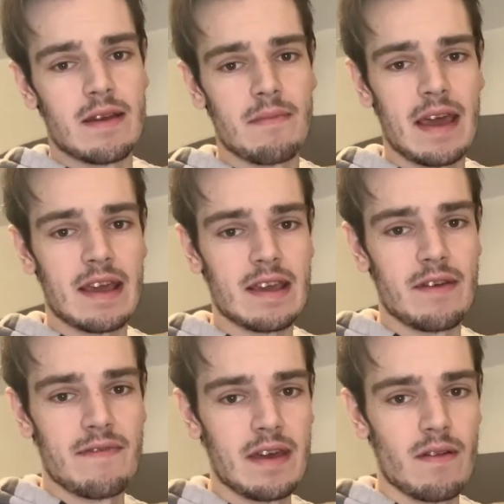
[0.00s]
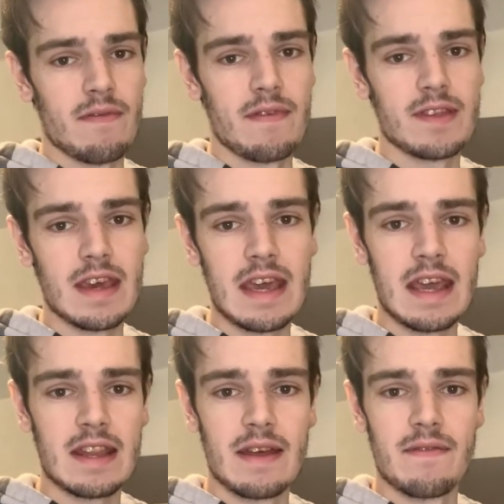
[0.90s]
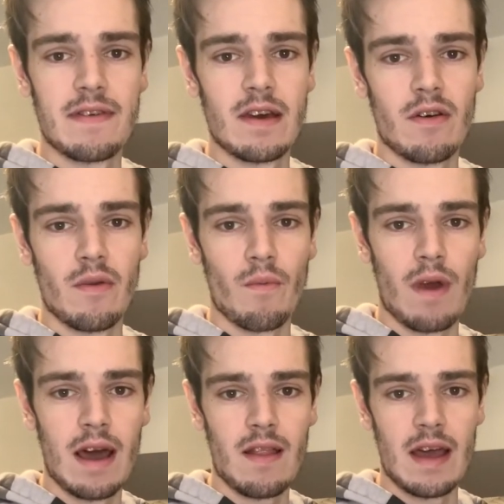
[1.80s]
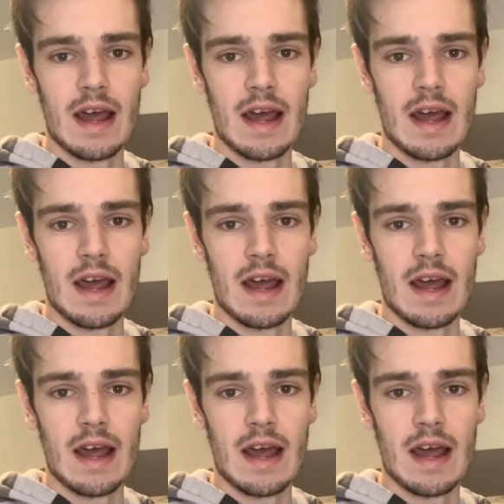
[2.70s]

can make you feel fatigued and feel unwell,